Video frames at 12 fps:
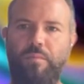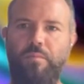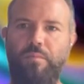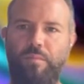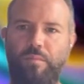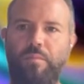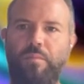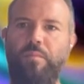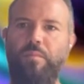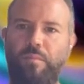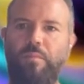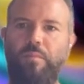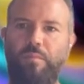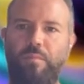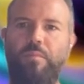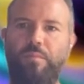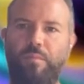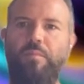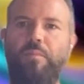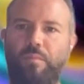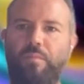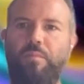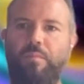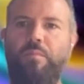
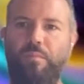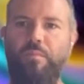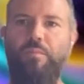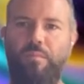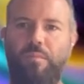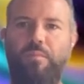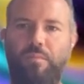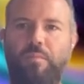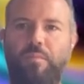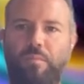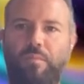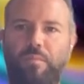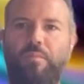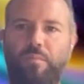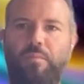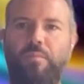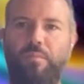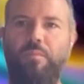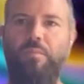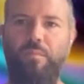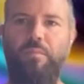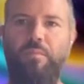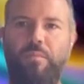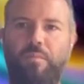
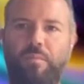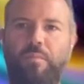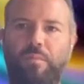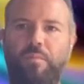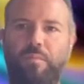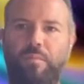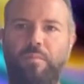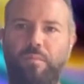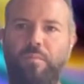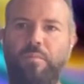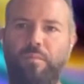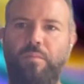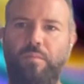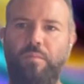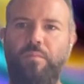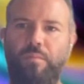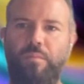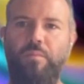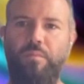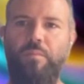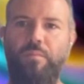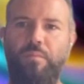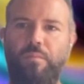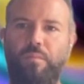
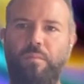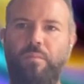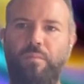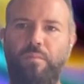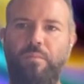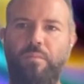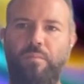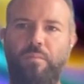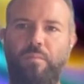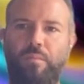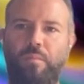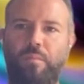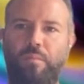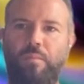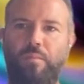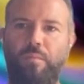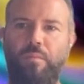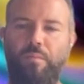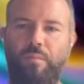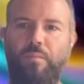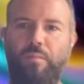No words are spoken by the person on screen.